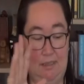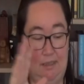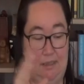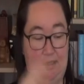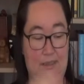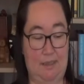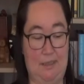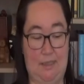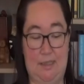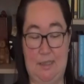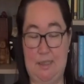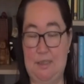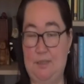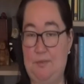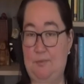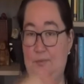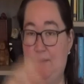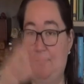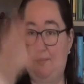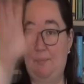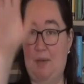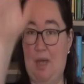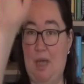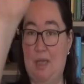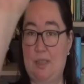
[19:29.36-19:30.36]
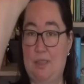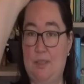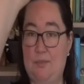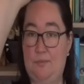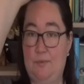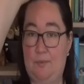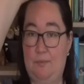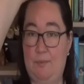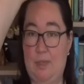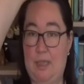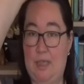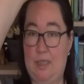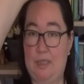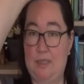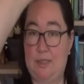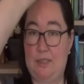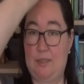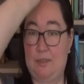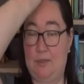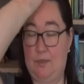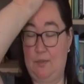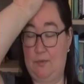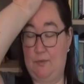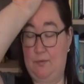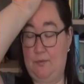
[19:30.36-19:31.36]
6 pattern repeats
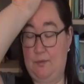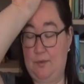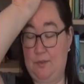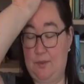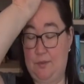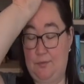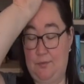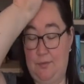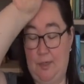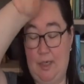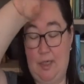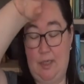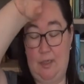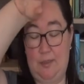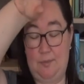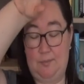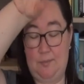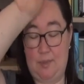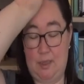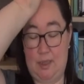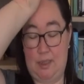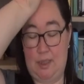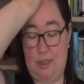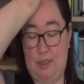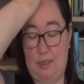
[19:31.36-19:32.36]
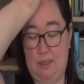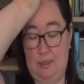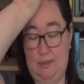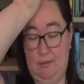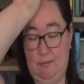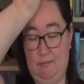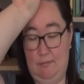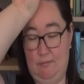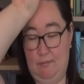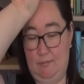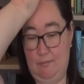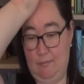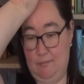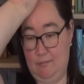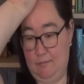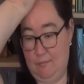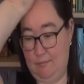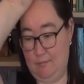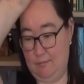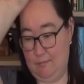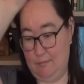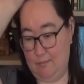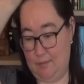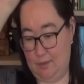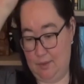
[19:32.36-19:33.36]
of straight up knitting
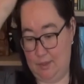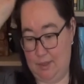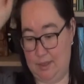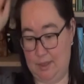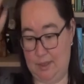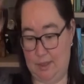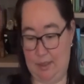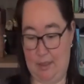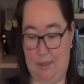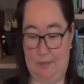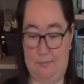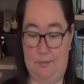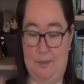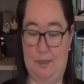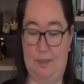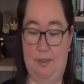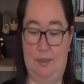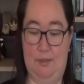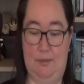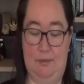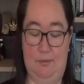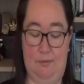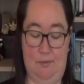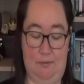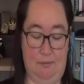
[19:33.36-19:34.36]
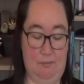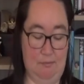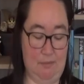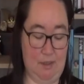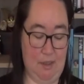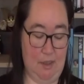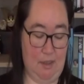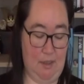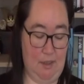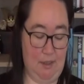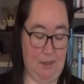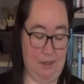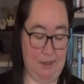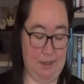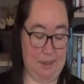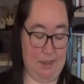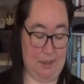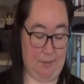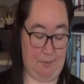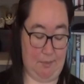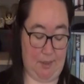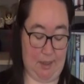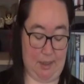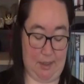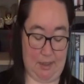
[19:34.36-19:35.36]
until I have to do
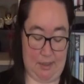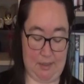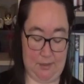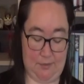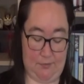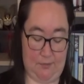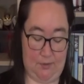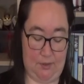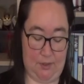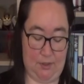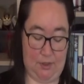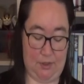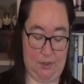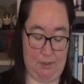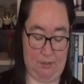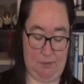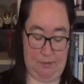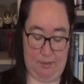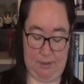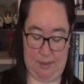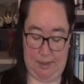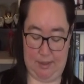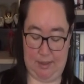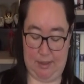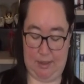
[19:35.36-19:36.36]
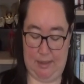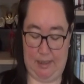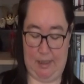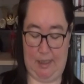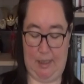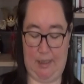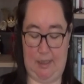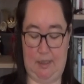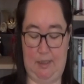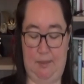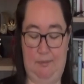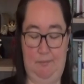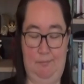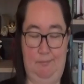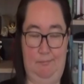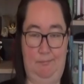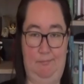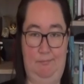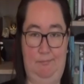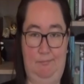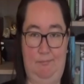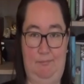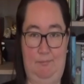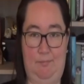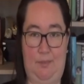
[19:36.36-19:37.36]
something else for the shoulders and neck
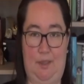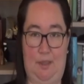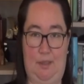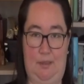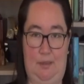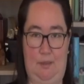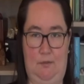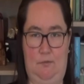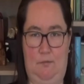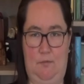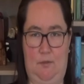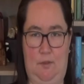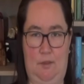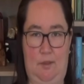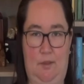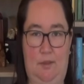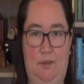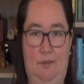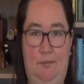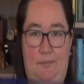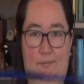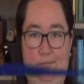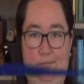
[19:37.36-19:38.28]
than the front.